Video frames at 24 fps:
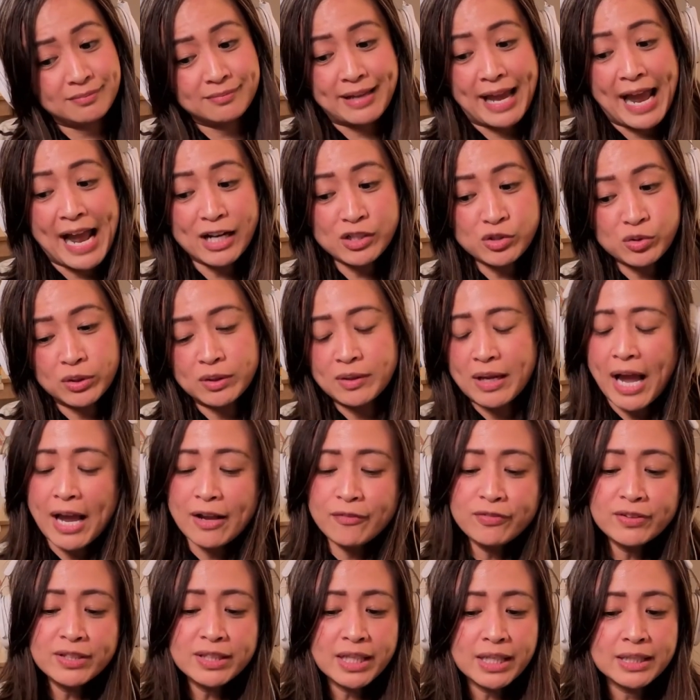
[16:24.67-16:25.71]
actually, I
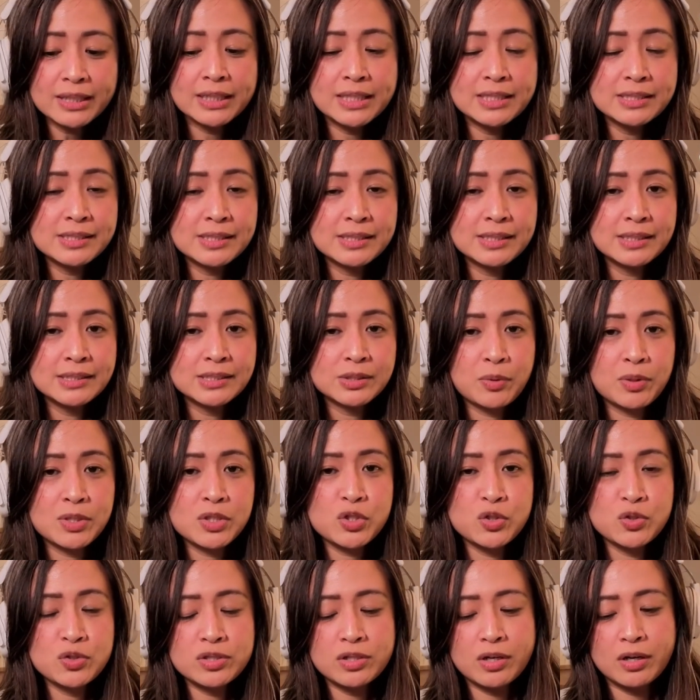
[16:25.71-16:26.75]
feel like these
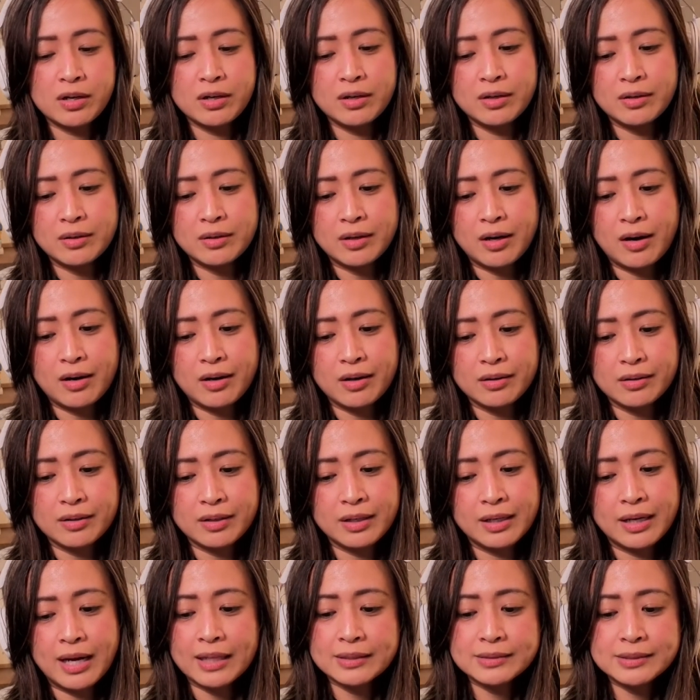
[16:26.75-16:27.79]
questions are
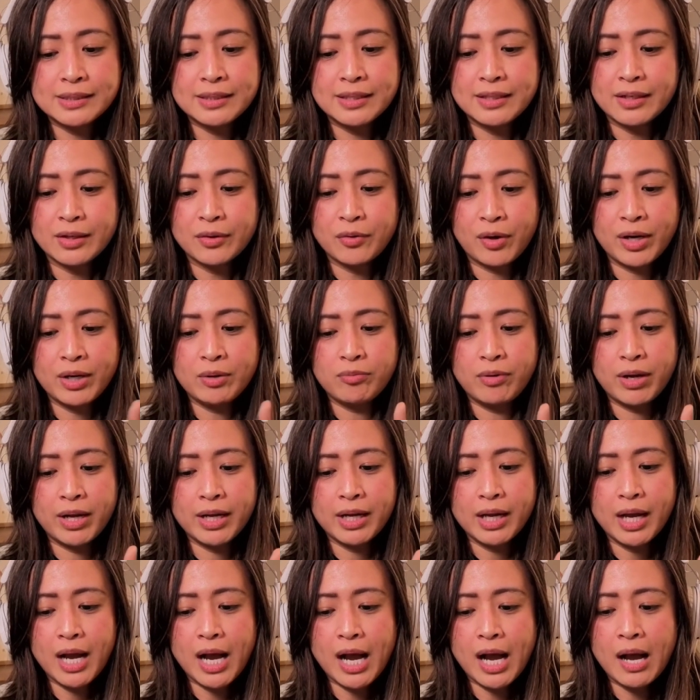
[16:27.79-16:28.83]
connected in a great
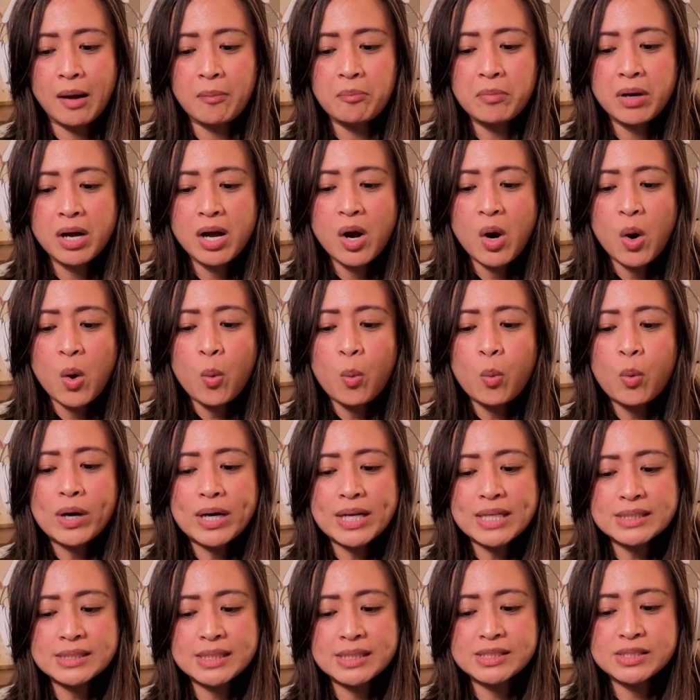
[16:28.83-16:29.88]
way. What
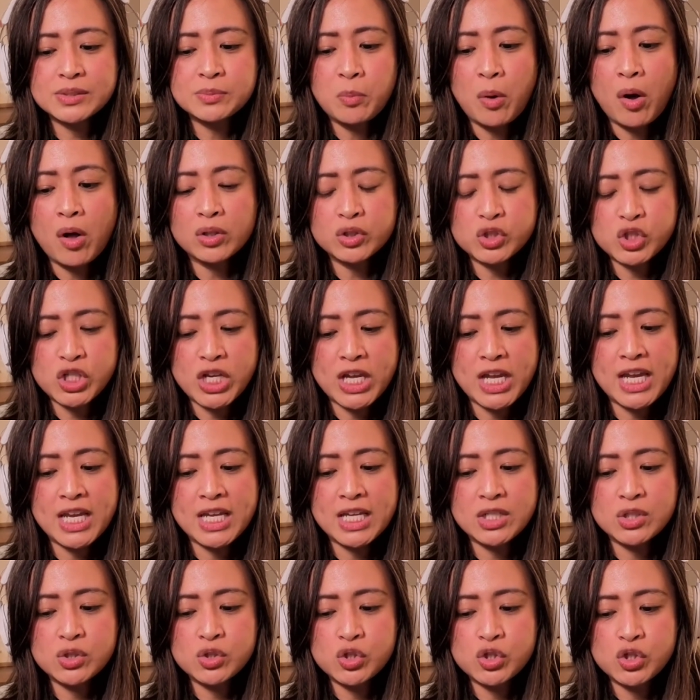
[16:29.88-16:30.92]
is a small
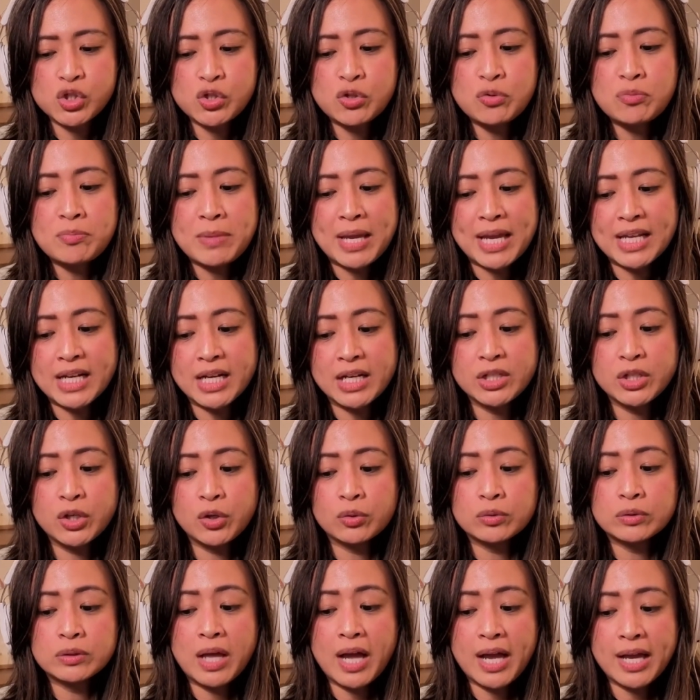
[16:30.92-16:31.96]
change you made in
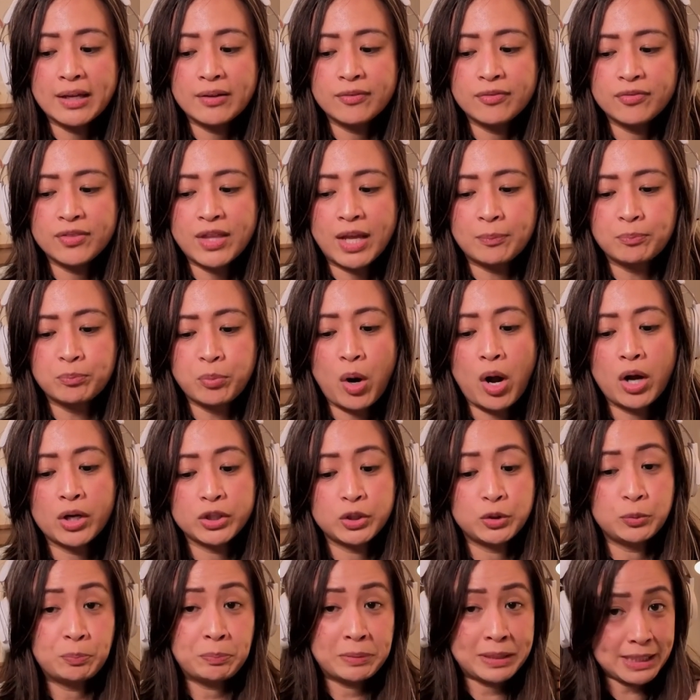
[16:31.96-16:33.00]
your life that brought
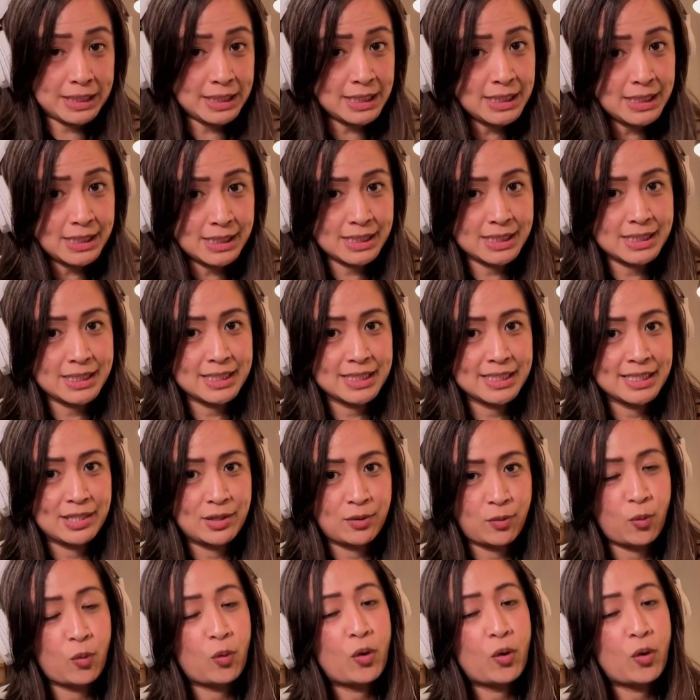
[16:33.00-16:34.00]
you peace or